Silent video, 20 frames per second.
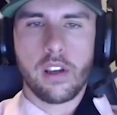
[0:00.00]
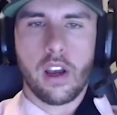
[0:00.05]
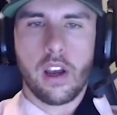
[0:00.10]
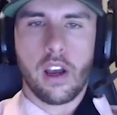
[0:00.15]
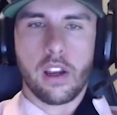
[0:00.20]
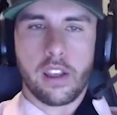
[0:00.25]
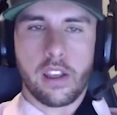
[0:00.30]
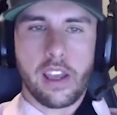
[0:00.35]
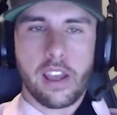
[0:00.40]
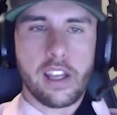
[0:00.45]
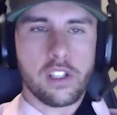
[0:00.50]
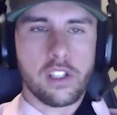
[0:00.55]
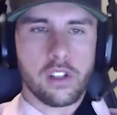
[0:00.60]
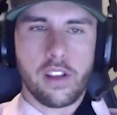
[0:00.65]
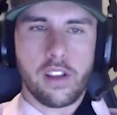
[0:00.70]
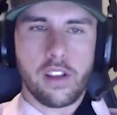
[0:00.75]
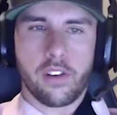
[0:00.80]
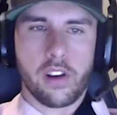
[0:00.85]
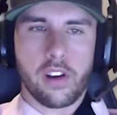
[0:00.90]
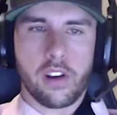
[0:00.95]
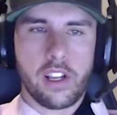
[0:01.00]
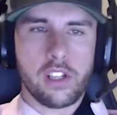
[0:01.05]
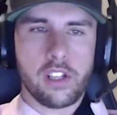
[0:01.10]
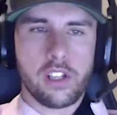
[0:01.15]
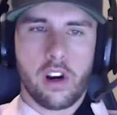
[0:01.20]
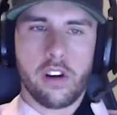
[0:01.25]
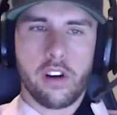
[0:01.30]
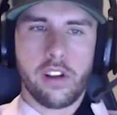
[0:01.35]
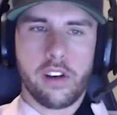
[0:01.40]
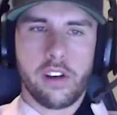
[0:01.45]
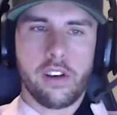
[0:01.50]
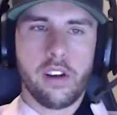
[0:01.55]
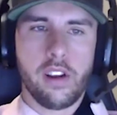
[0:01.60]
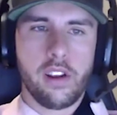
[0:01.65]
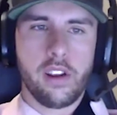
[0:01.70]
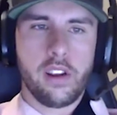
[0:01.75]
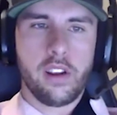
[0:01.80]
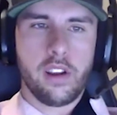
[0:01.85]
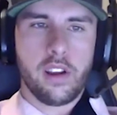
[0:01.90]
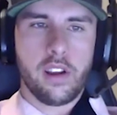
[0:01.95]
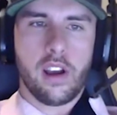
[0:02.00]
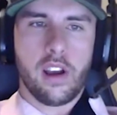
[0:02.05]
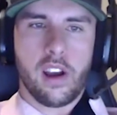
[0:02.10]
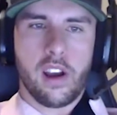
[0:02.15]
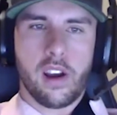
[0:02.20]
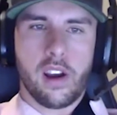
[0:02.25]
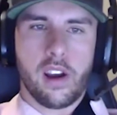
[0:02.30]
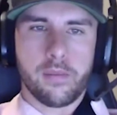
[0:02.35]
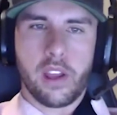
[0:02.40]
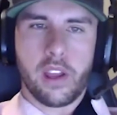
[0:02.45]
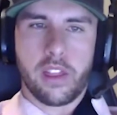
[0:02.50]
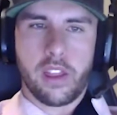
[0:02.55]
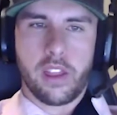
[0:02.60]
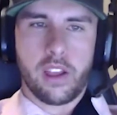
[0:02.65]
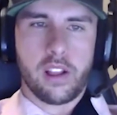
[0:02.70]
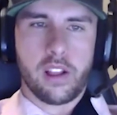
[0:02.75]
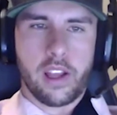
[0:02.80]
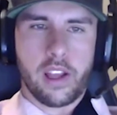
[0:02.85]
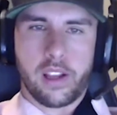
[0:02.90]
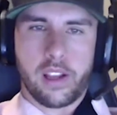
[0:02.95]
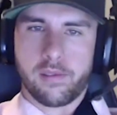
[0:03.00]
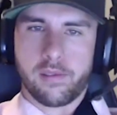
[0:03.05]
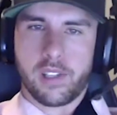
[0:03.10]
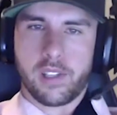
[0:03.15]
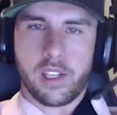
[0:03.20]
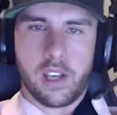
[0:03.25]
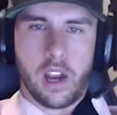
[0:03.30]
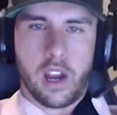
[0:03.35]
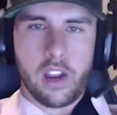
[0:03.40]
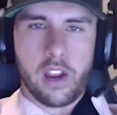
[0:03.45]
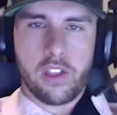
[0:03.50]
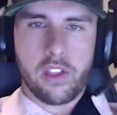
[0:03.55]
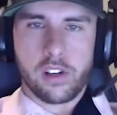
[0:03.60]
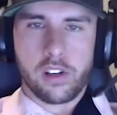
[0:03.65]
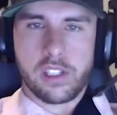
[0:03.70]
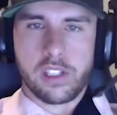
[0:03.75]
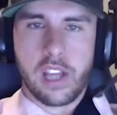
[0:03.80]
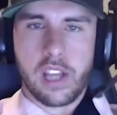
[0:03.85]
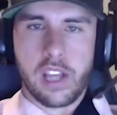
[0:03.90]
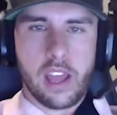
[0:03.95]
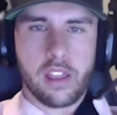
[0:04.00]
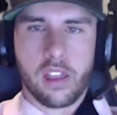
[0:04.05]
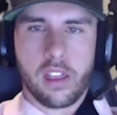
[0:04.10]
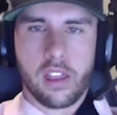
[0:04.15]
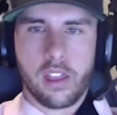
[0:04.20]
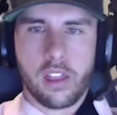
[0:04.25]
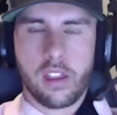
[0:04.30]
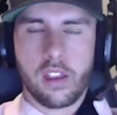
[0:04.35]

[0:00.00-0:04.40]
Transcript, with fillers: Uh, Gage Leaver he started um, I think like ninth or tenth.